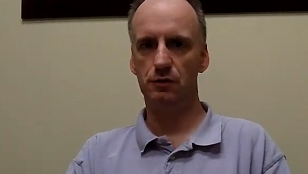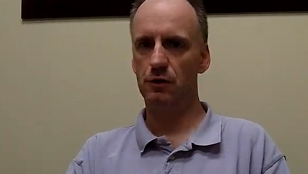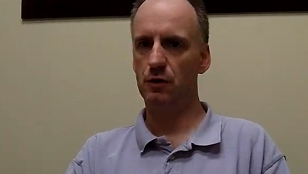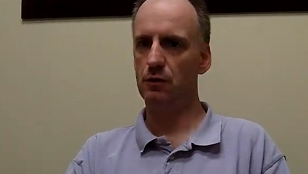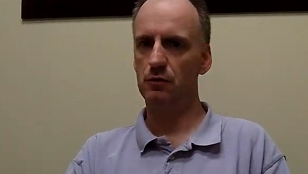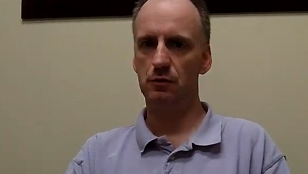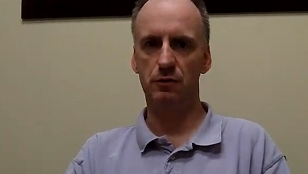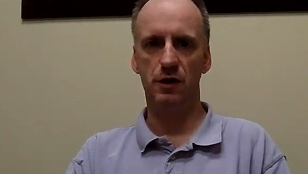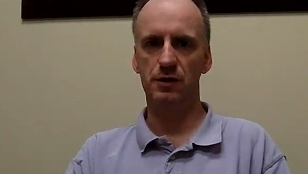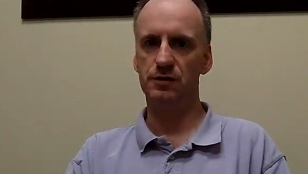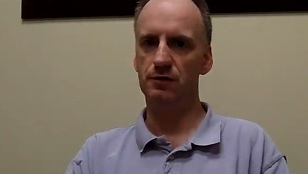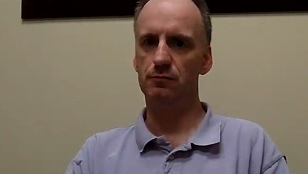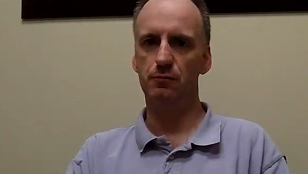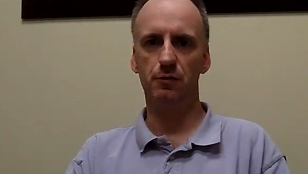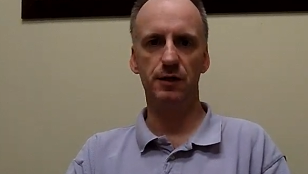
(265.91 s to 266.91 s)
No
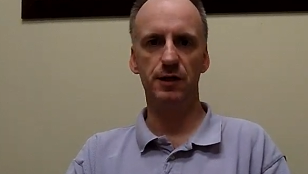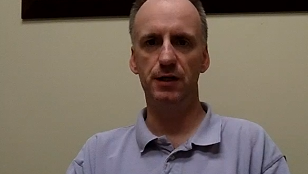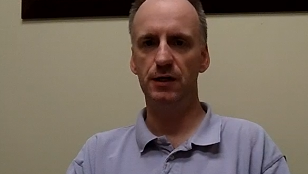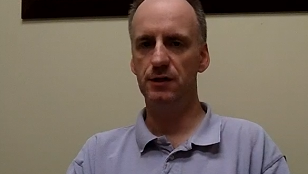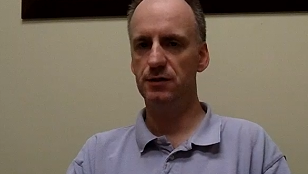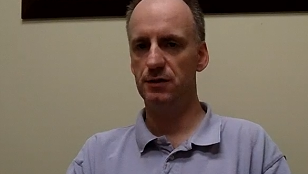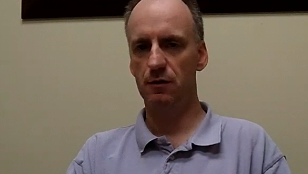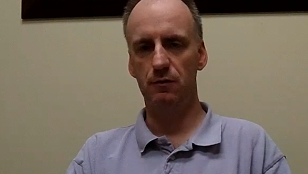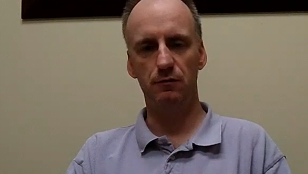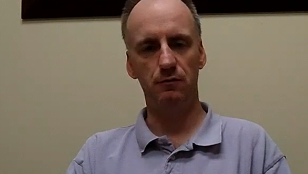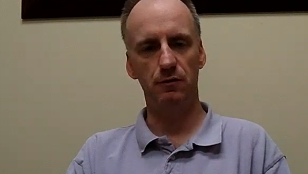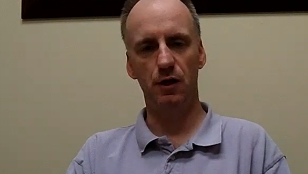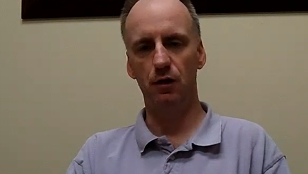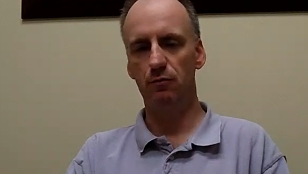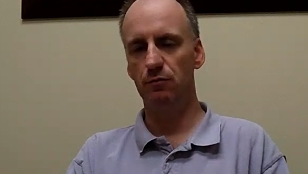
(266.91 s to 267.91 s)
aggressive breeds, no
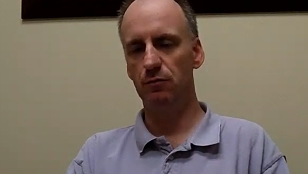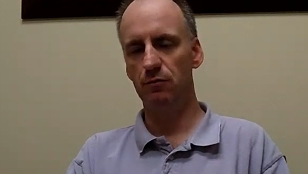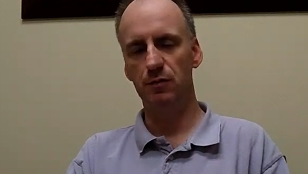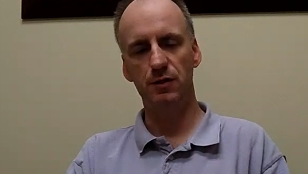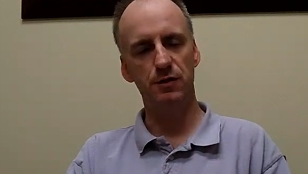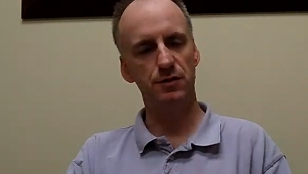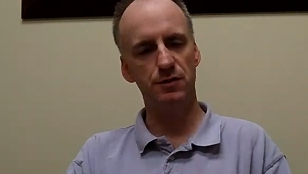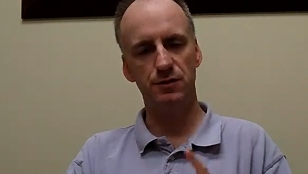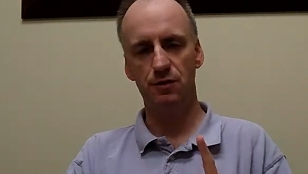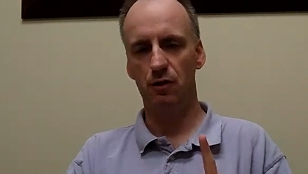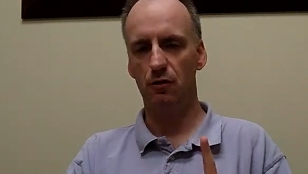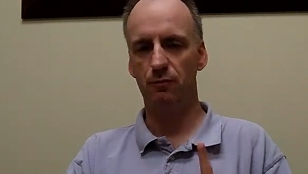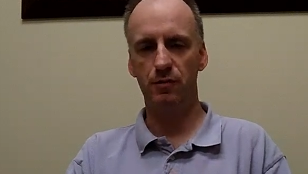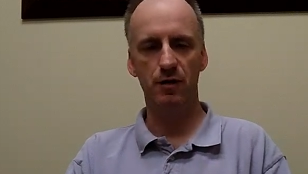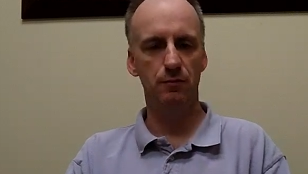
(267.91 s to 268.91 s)
Dobermans,
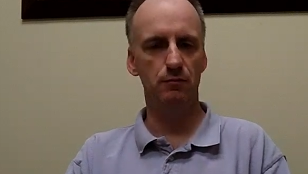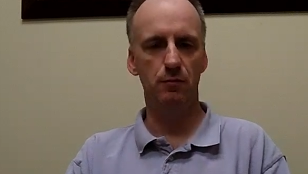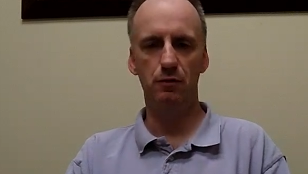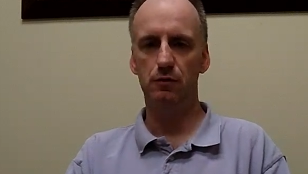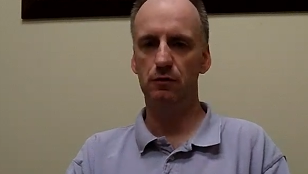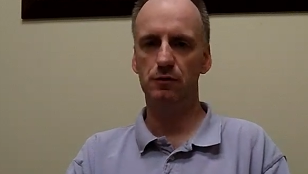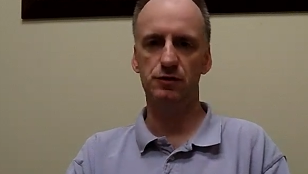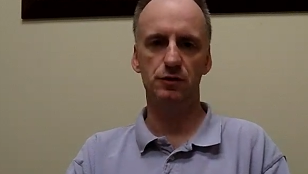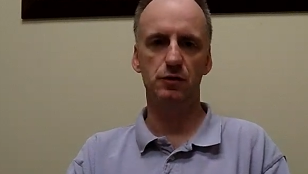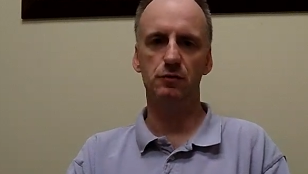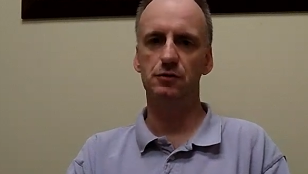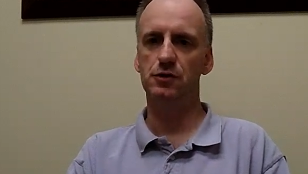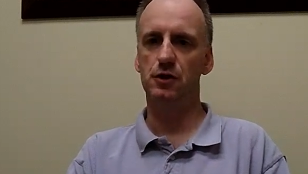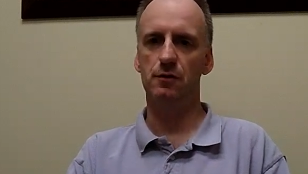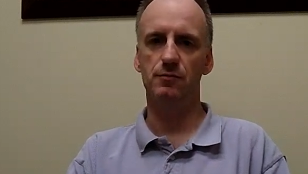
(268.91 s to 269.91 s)
no pit bulls,
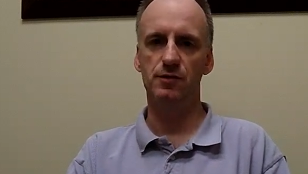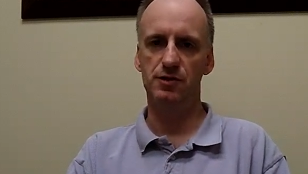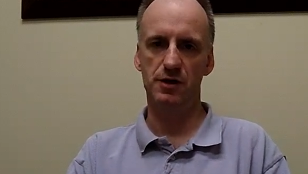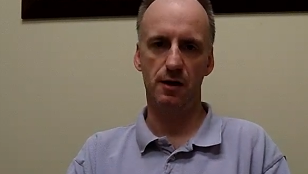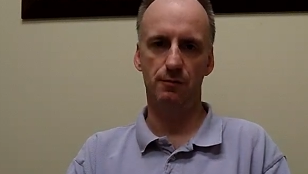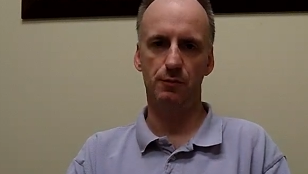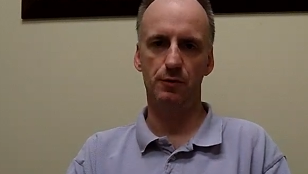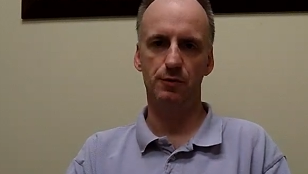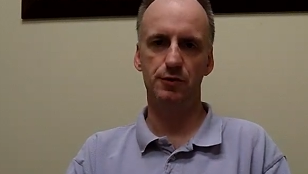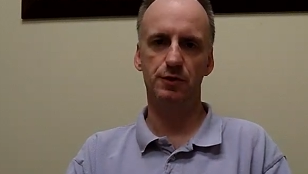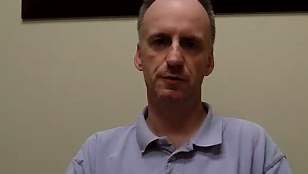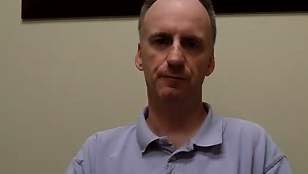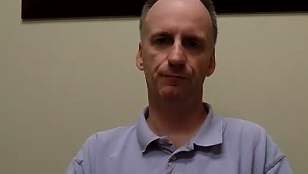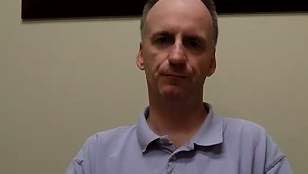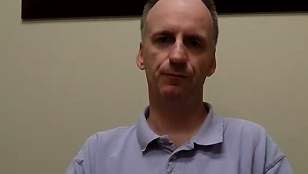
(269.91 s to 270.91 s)
no German shepherds.